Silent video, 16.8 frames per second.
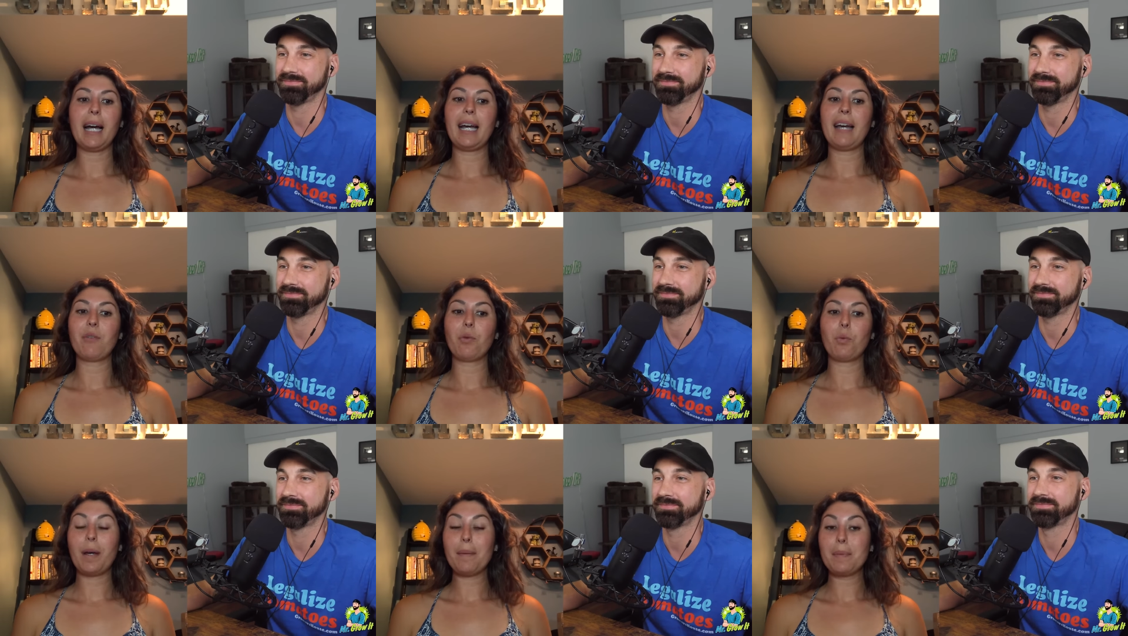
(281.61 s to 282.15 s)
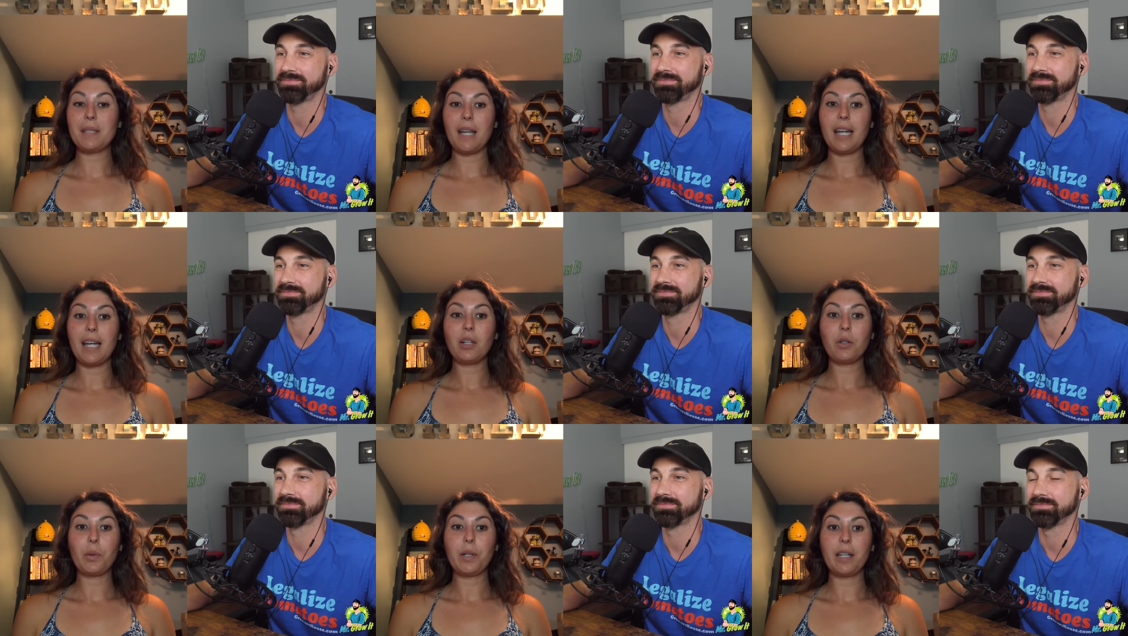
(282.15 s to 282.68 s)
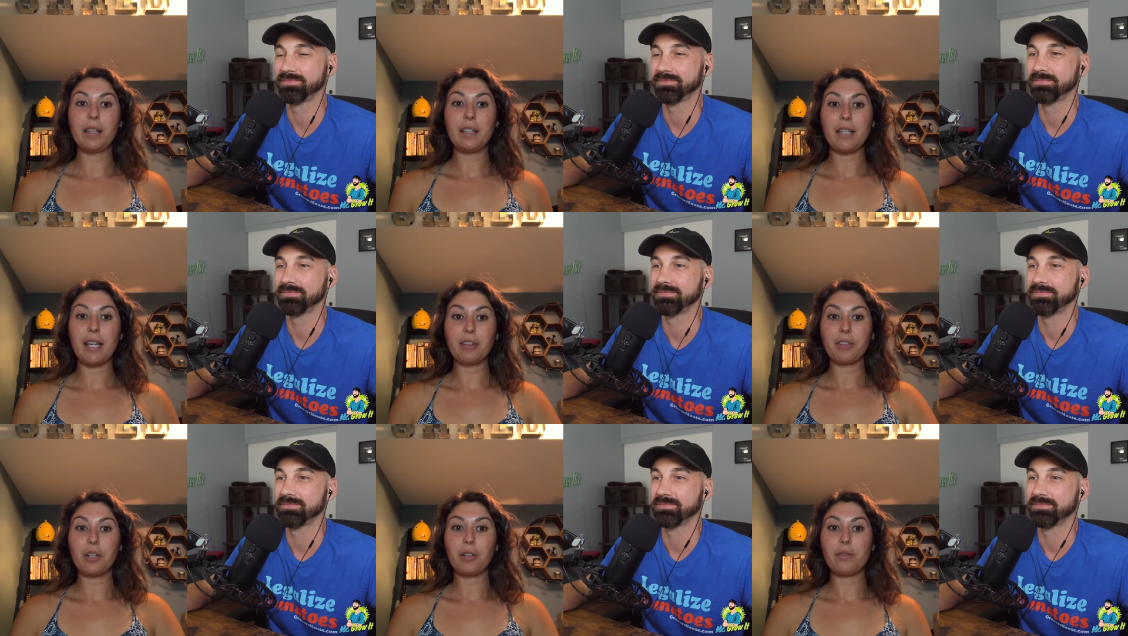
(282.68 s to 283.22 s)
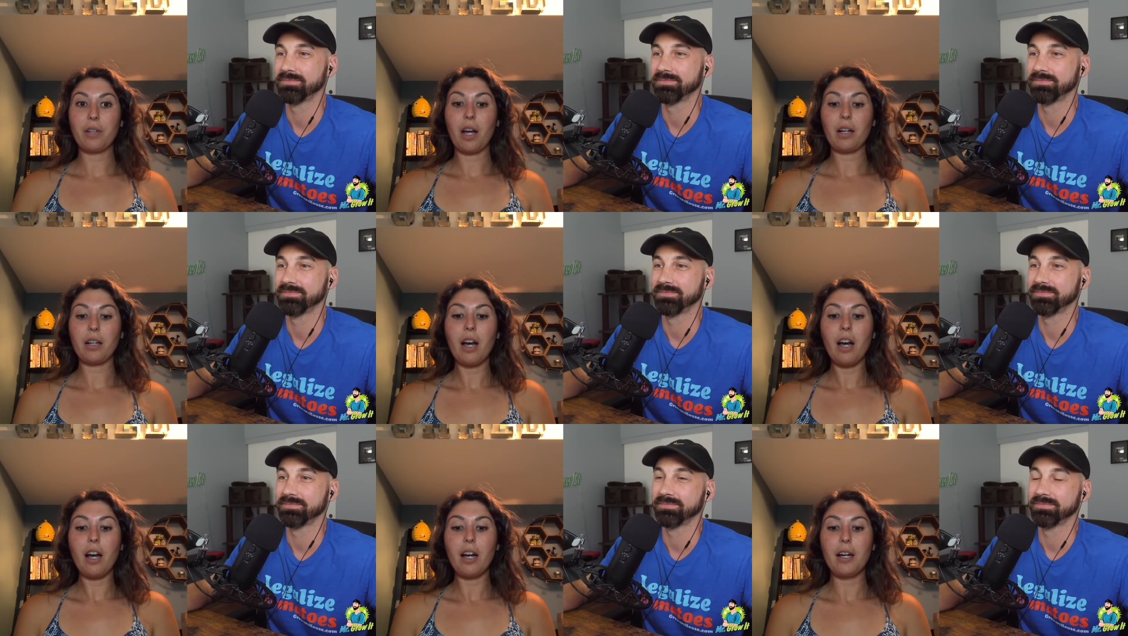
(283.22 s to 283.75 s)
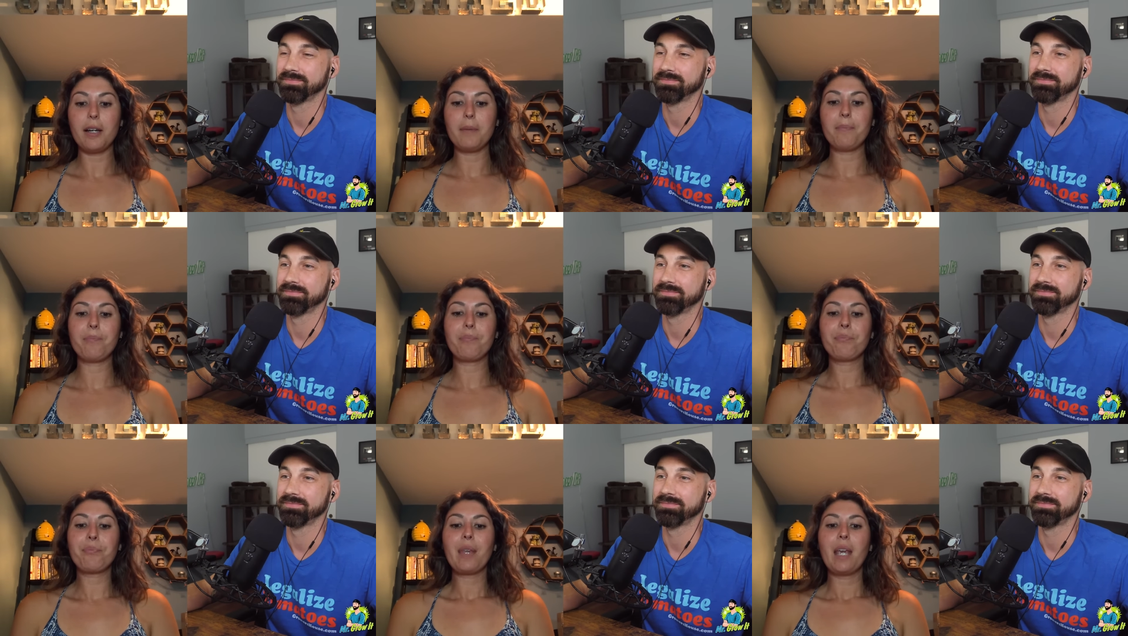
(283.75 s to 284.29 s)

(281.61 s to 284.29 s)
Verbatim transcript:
Speaker 1: I have a website, queenofthesungrown.com.